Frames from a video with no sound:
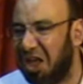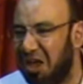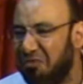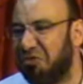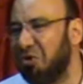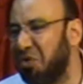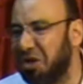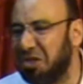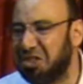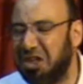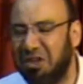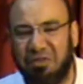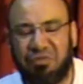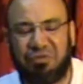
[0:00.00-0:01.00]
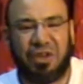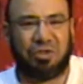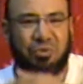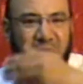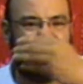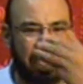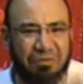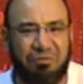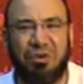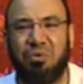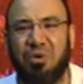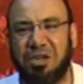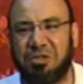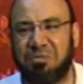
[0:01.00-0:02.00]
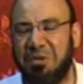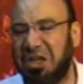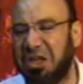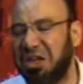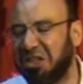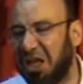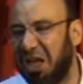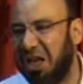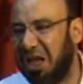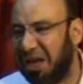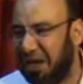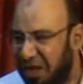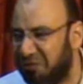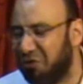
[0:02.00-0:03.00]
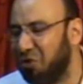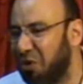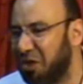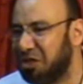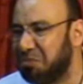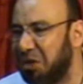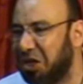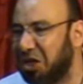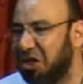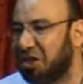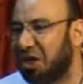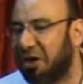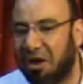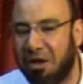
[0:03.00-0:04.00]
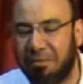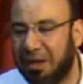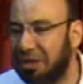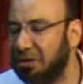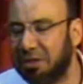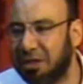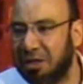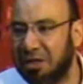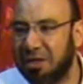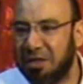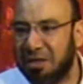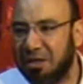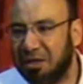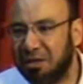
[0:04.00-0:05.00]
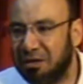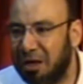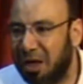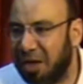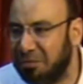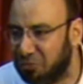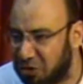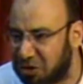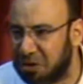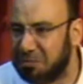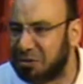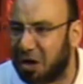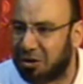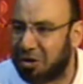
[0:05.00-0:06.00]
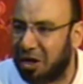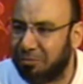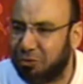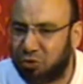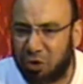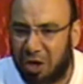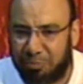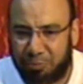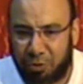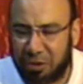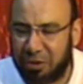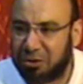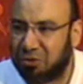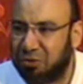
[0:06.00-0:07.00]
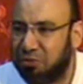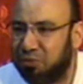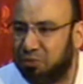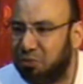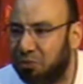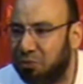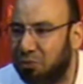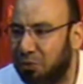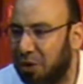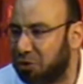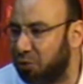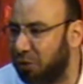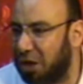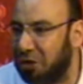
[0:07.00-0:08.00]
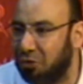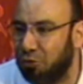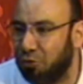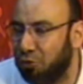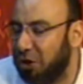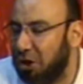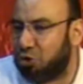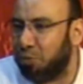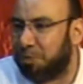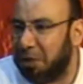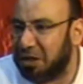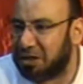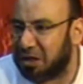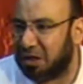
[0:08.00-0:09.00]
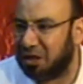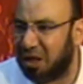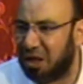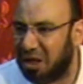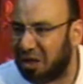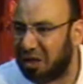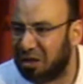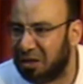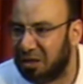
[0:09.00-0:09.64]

everyone is giving fatwa, everyone is making it halal, everyone is making it haram, and Muslims are coming to a point, what we can do? We need to please Allah.